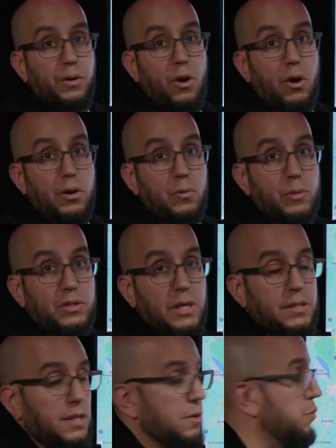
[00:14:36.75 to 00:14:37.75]
Garden, which I
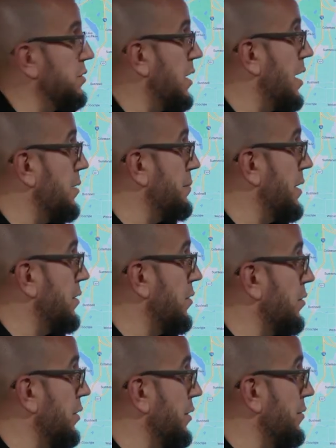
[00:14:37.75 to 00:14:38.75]
said was a hotbed
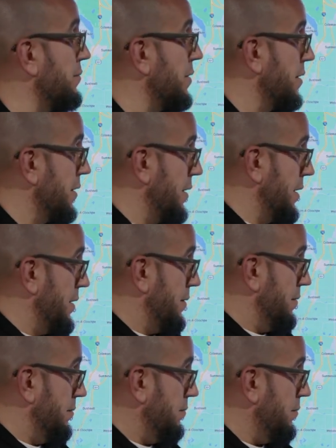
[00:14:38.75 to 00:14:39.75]
earlier.
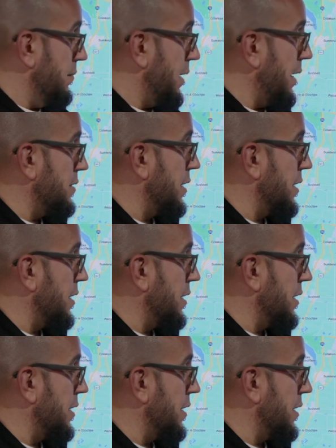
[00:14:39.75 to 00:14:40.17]
Nice